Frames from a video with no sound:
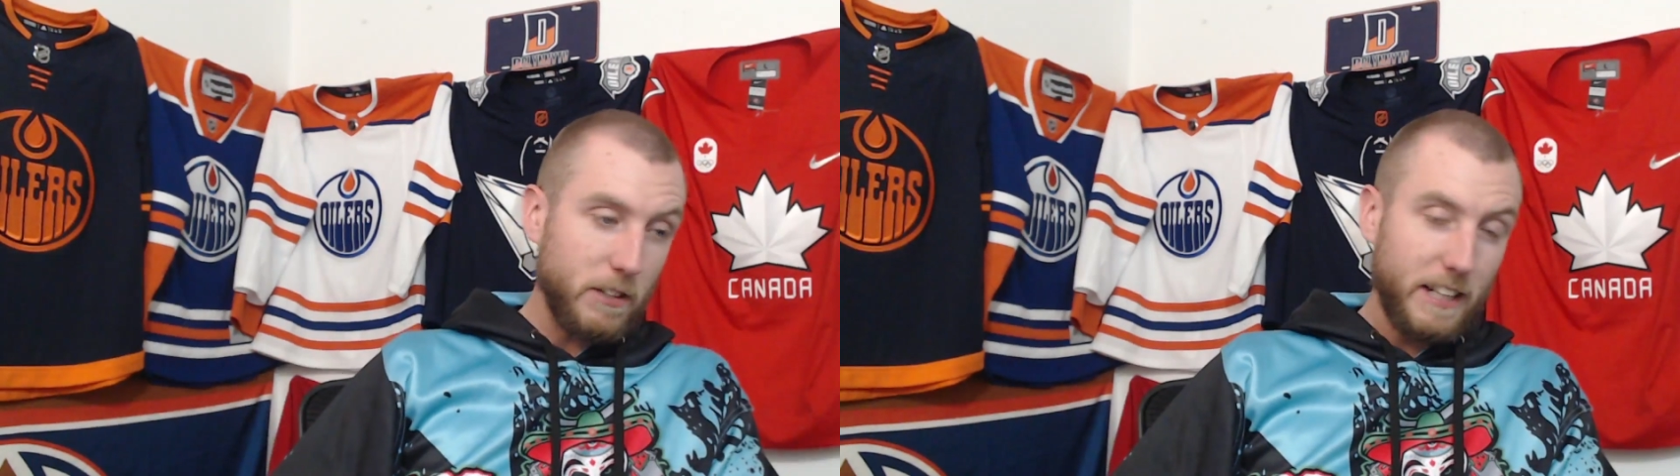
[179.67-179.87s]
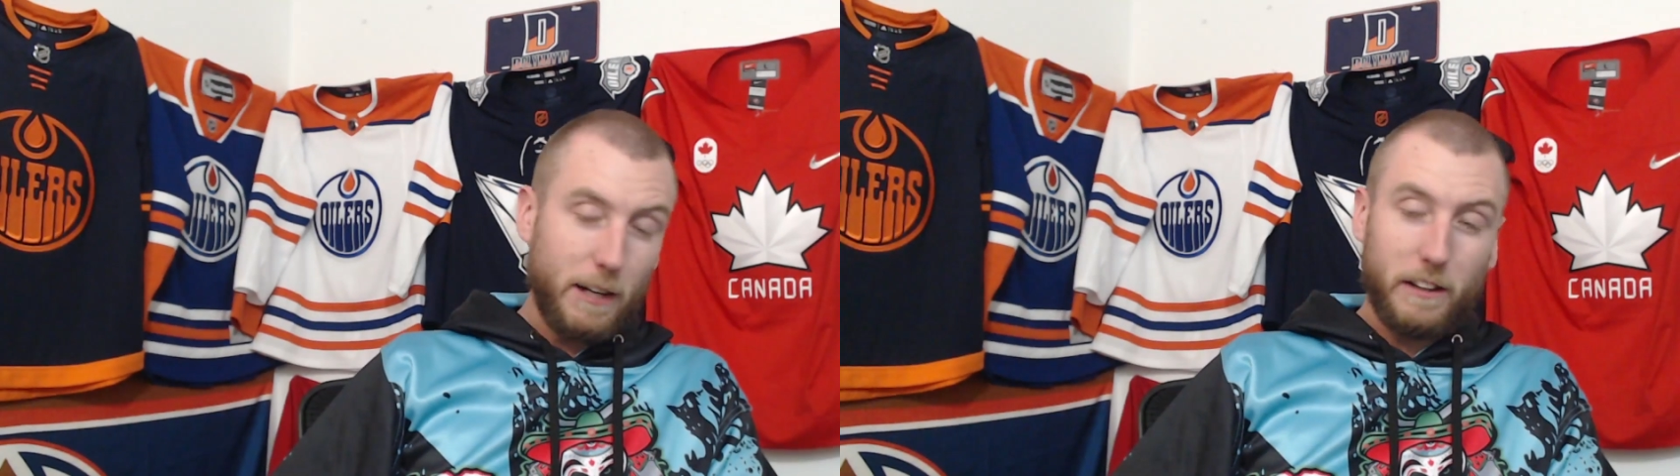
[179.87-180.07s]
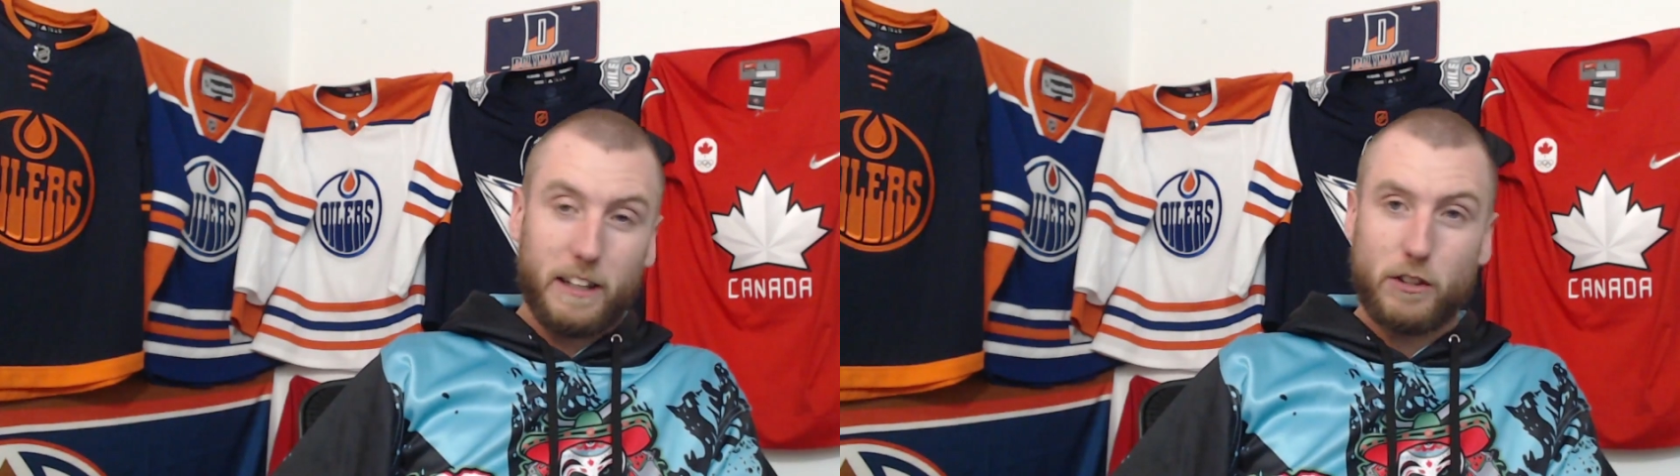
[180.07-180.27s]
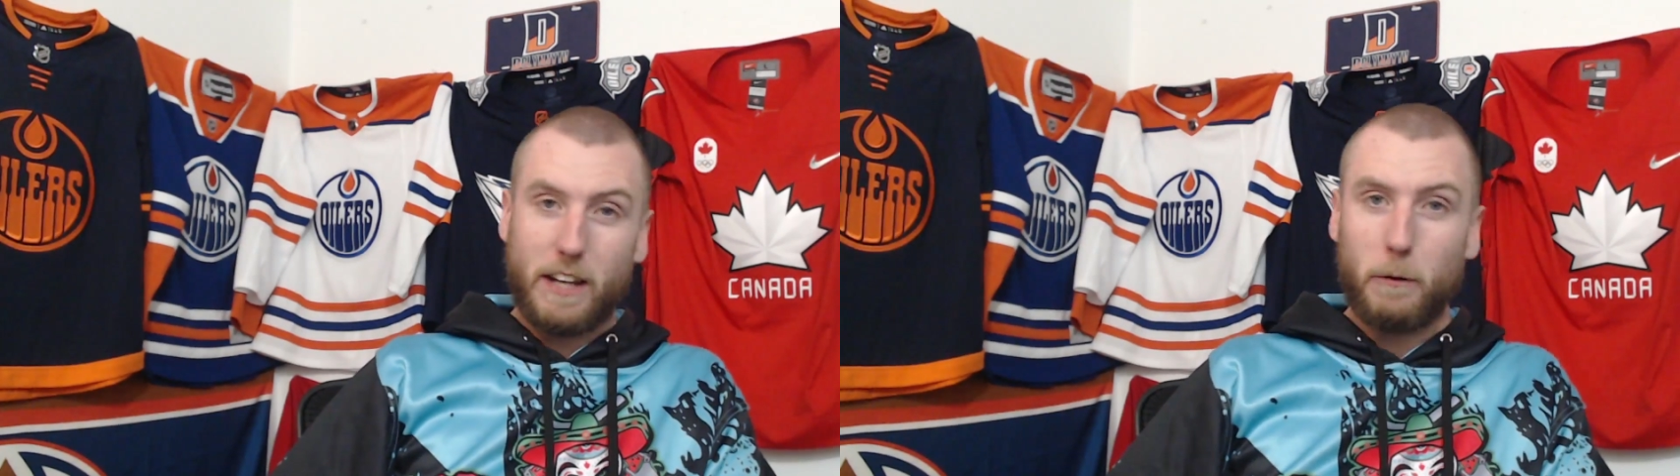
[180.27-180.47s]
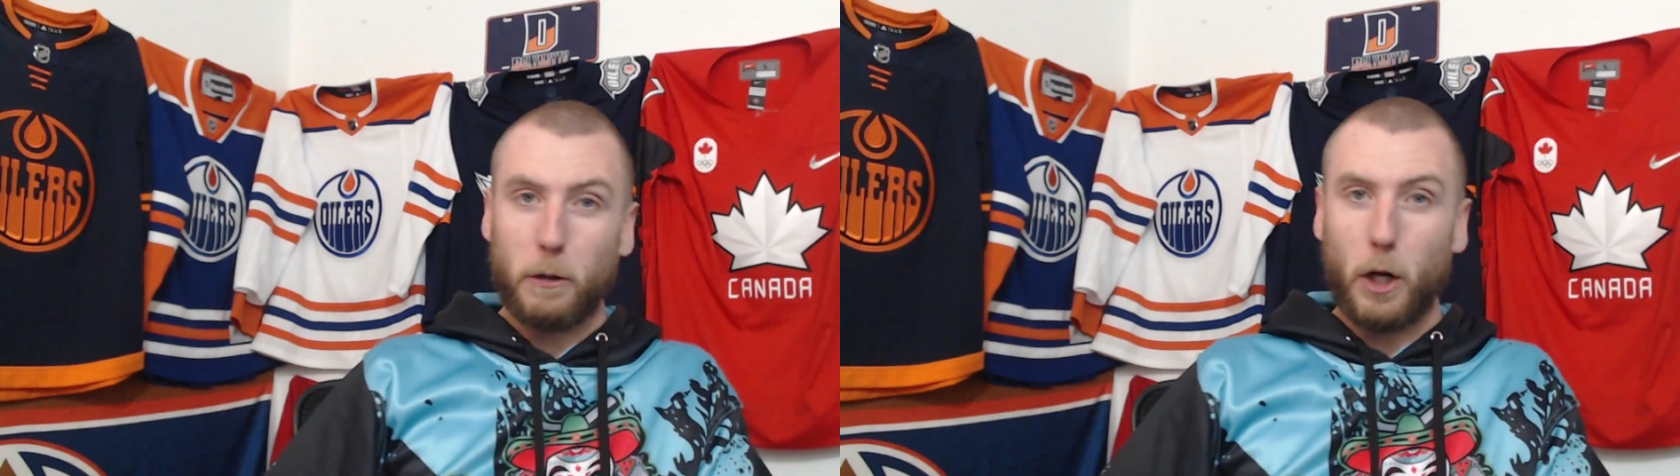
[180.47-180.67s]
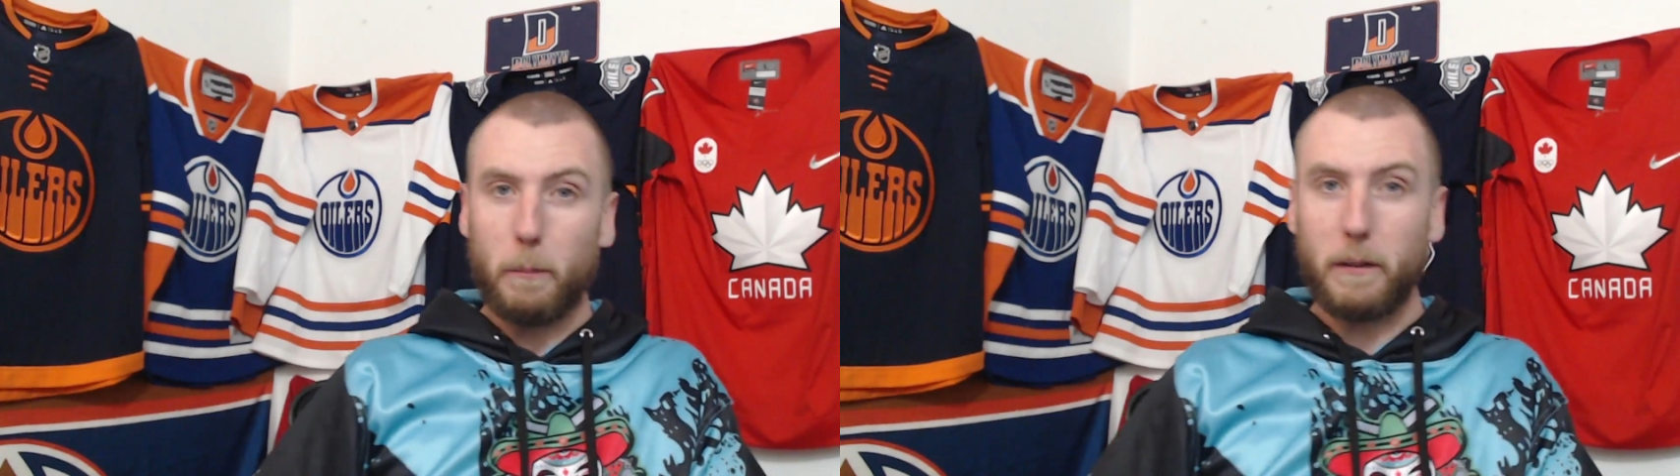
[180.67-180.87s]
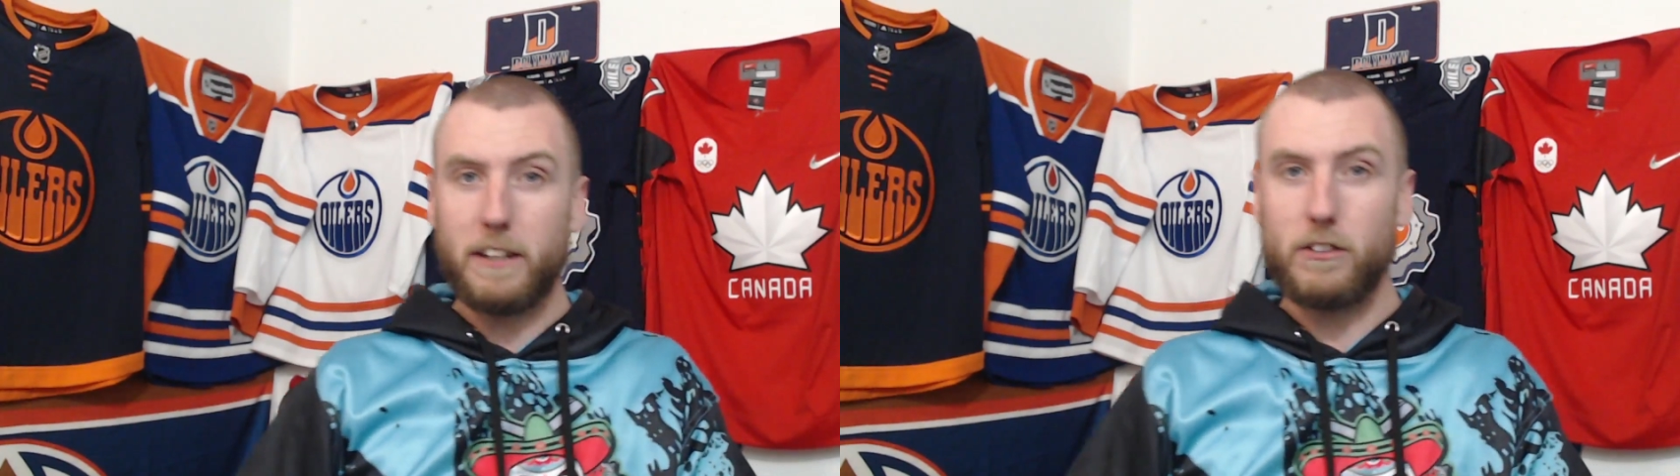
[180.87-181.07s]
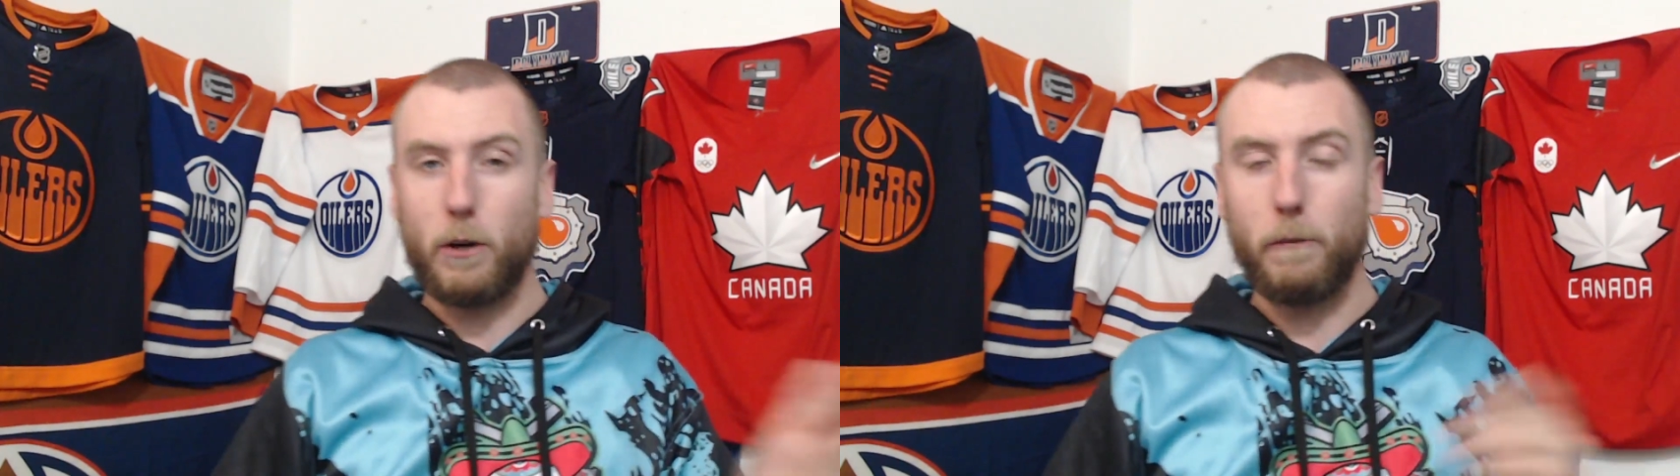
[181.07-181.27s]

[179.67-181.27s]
down to this, how it all plays out